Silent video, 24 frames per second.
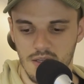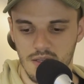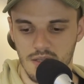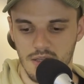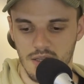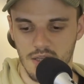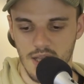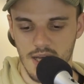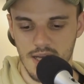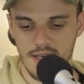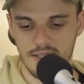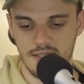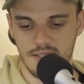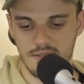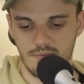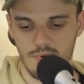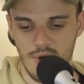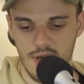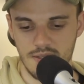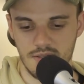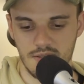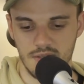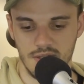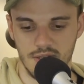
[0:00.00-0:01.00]
Last
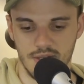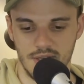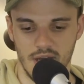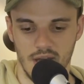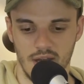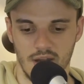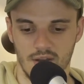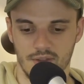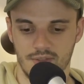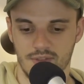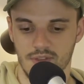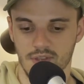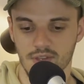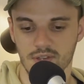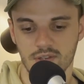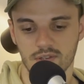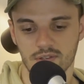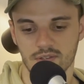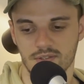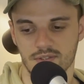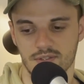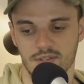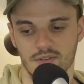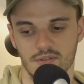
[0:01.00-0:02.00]
race of the day, I think
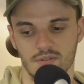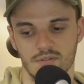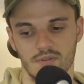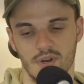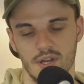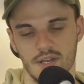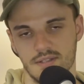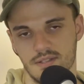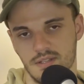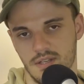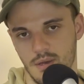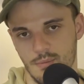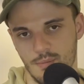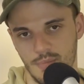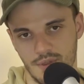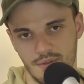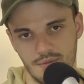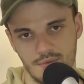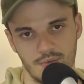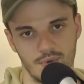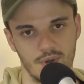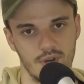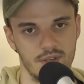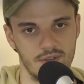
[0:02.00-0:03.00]
Exhilarates number
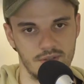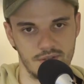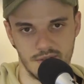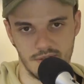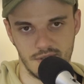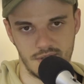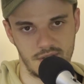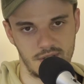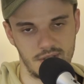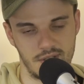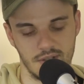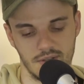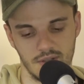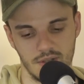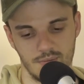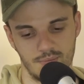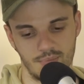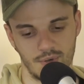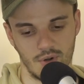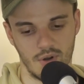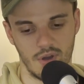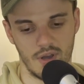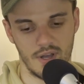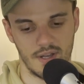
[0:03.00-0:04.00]
3 is a silly
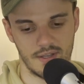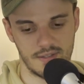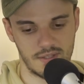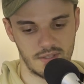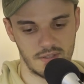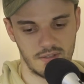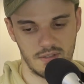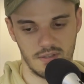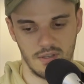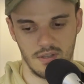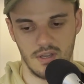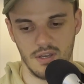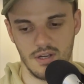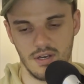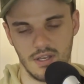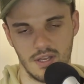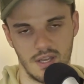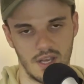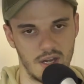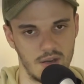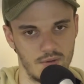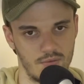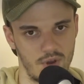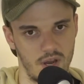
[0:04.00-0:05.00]
price. You're going to
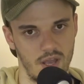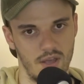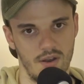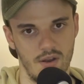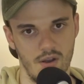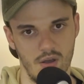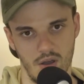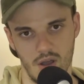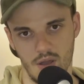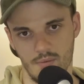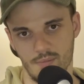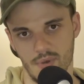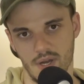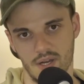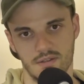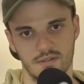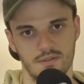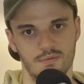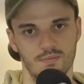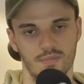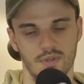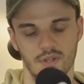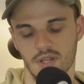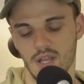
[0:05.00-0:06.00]
get around
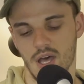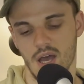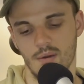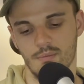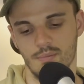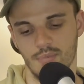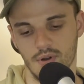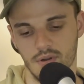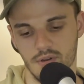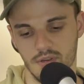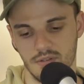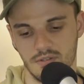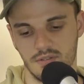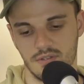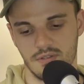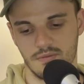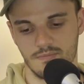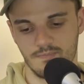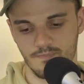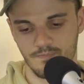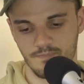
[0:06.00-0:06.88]
$9 with Ladbrokes.